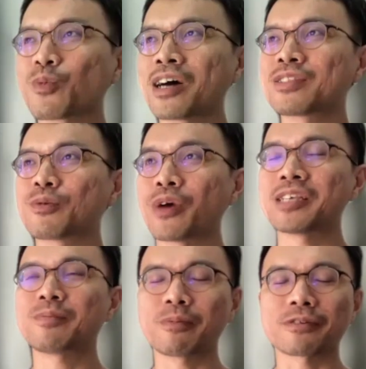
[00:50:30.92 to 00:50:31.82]
want to
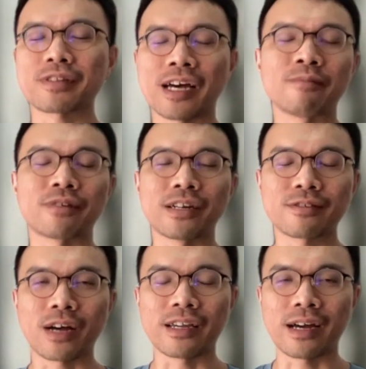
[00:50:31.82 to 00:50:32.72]
waste people's time.
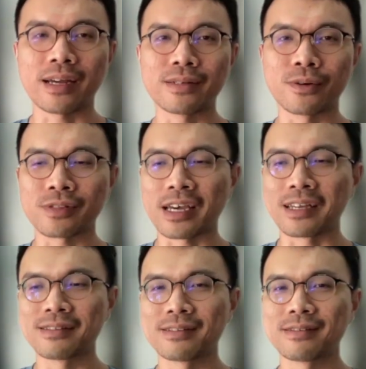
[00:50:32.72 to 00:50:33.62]
So I know
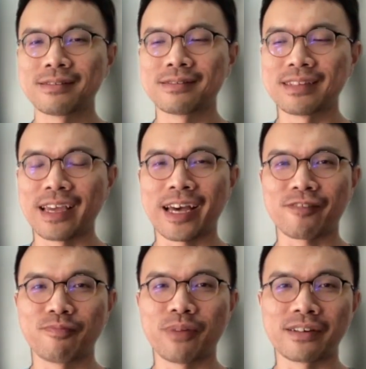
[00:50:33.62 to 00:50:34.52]
that they
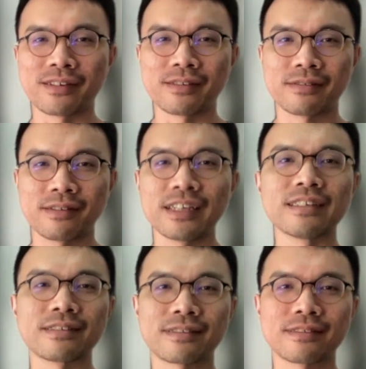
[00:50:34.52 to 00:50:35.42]
have better
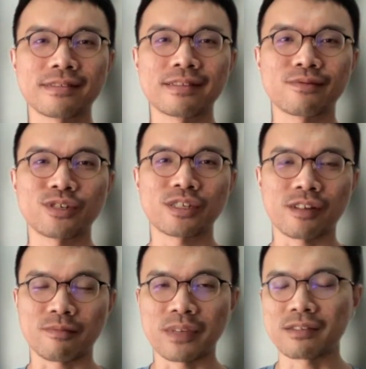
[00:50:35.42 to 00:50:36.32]
leads, which is
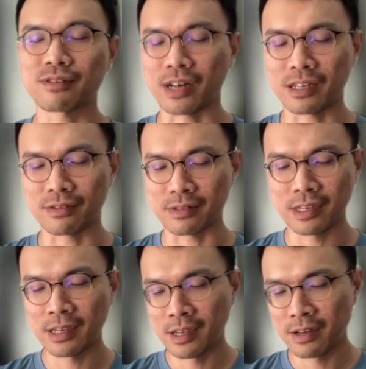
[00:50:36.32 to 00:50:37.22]
not me. So I
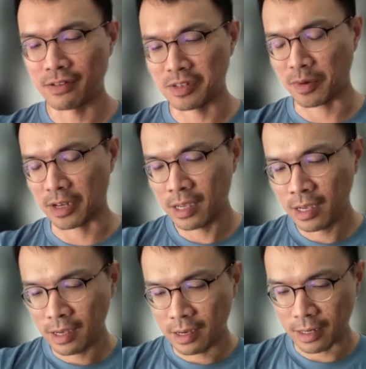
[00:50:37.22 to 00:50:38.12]
don't respond.
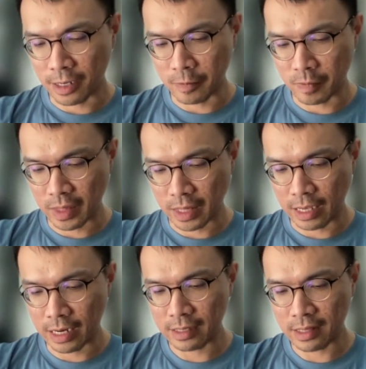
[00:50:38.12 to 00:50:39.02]

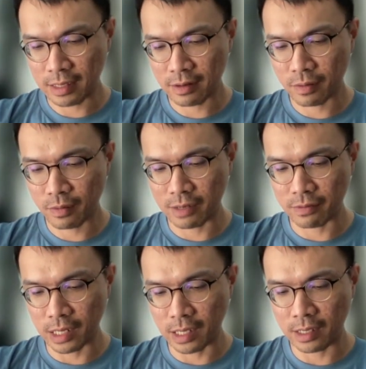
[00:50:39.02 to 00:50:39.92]
And I think what
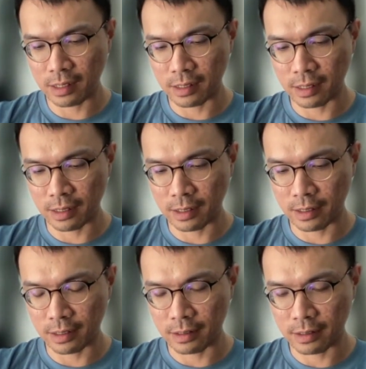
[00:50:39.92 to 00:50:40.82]
really
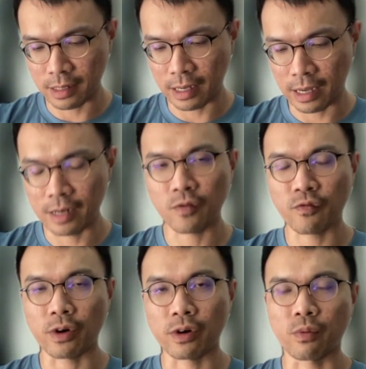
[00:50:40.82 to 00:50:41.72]
I look
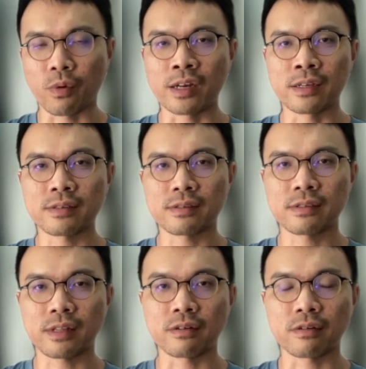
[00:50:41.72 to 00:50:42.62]
for one is
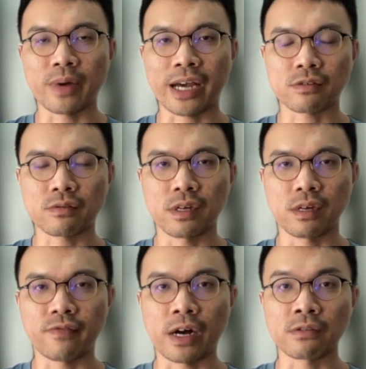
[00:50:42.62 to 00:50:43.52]
still back to
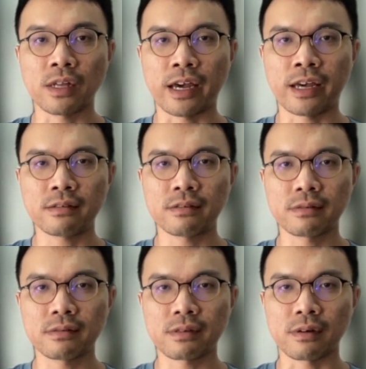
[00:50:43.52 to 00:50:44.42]
the founder led.
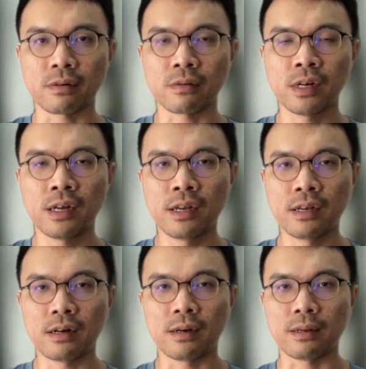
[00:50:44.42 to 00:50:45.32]
So
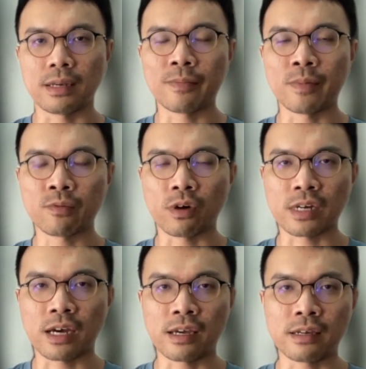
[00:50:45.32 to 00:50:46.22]
Lyman
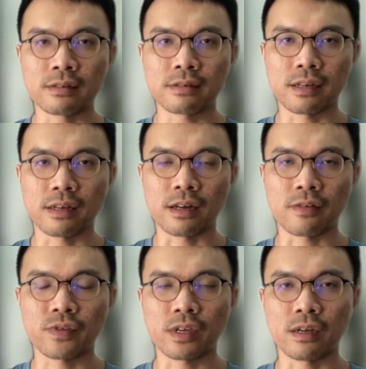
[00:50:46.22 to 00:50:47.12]
Wongnai, a lot
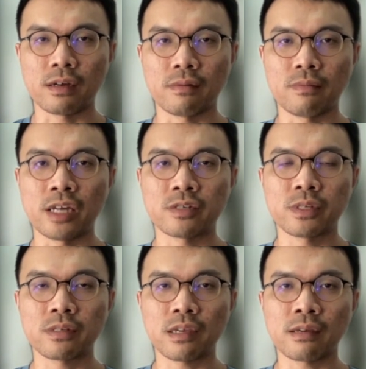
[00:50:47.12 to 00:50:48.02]
of the
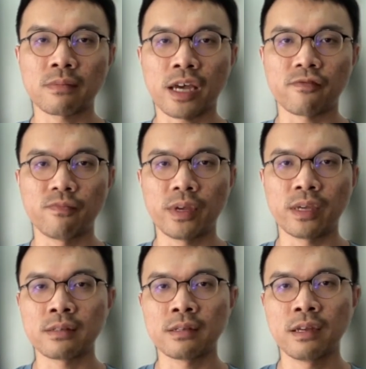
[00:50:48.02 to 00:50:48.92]
management team have
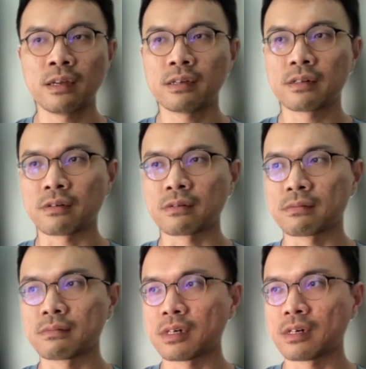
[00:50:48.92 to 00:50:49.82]
been,
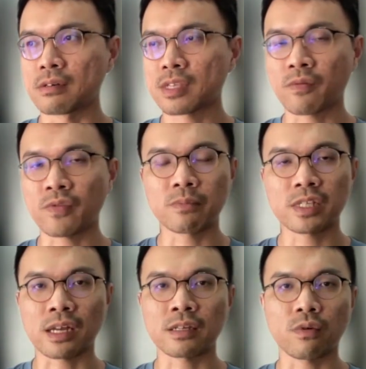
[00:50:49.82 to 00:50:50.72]
some of them
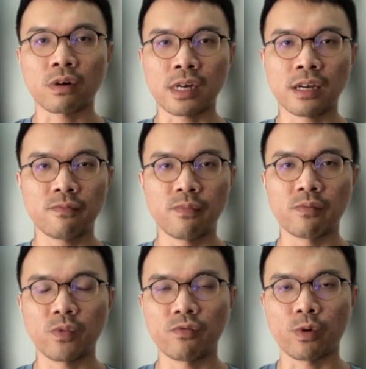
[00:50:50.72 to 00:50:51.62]
started Wongnai,
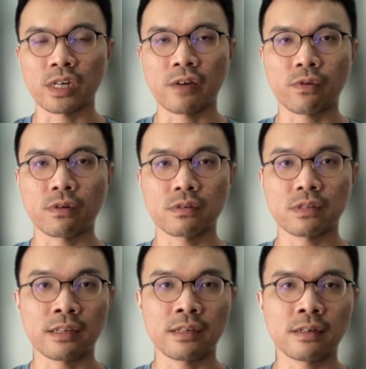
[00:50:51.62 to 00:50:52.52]
been with Wongnai for
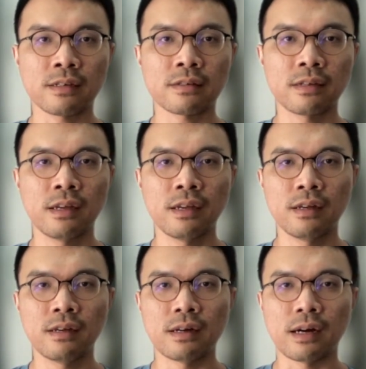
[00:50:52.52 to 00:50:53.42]
10 years.
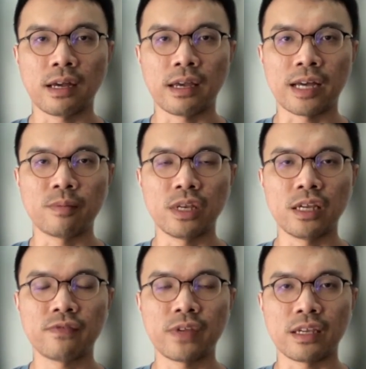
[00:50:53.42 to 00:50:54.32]
I
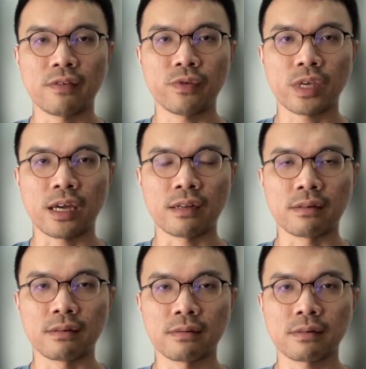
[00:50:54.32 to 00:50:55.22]
believe that if you
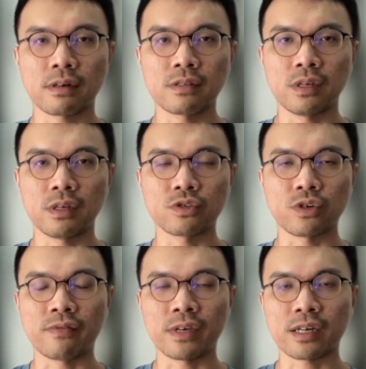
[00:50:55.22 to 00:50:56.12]
can continue
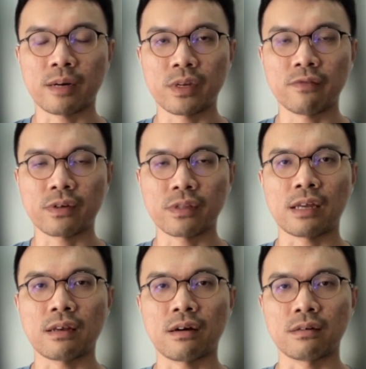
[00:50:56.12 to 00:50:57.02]
driving a company for
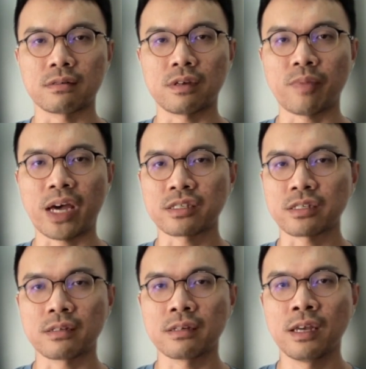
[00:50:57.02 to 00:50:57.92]
that long, your
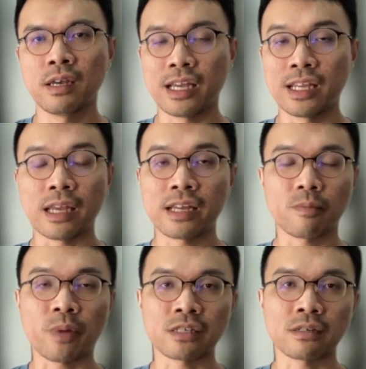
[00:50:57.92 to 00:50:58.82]
passion and
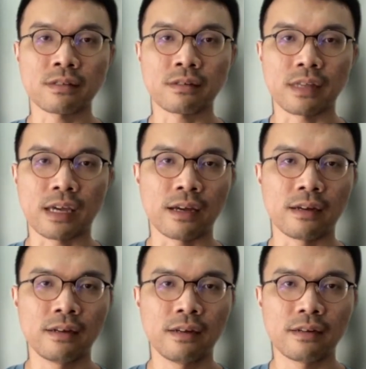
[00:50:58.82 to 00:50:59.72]
your passion is still
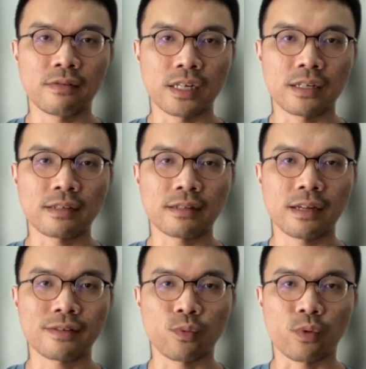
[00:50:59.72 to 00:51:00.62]
there, right?
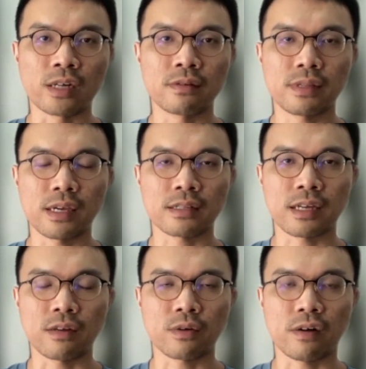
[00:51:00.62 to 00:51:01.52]
That's one thing
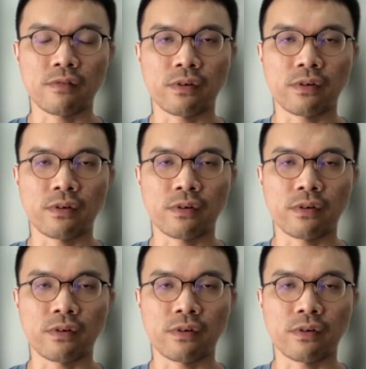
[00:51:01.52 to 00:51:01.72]
that I look out